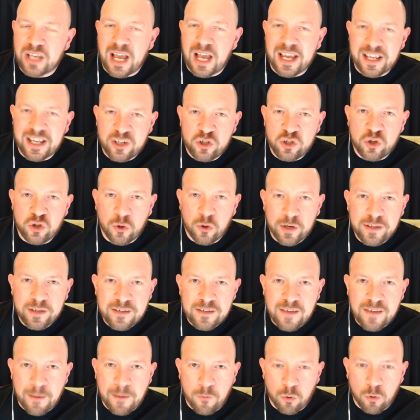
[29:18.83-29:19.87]
I enjoyed the
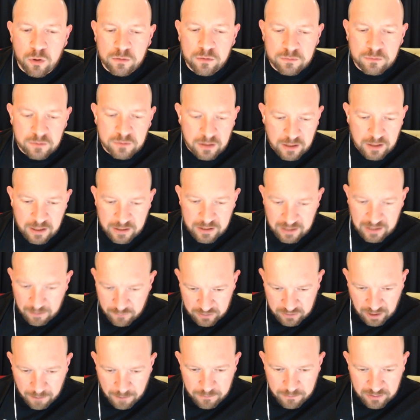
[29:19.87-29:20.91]
demo. If
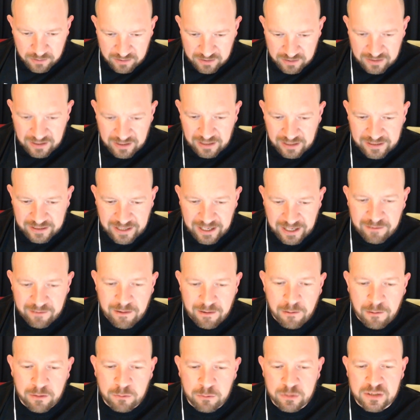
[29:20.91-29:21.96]
Sam's still kicking
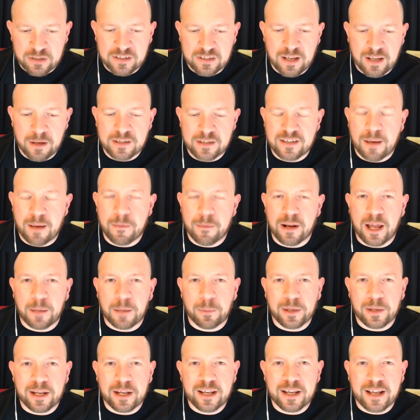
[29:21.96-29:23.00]
around, it was Sam and I
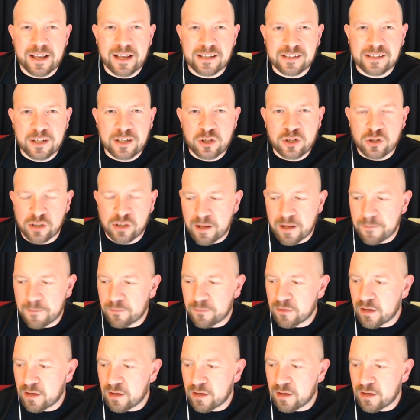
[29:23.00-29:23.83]
played against each other,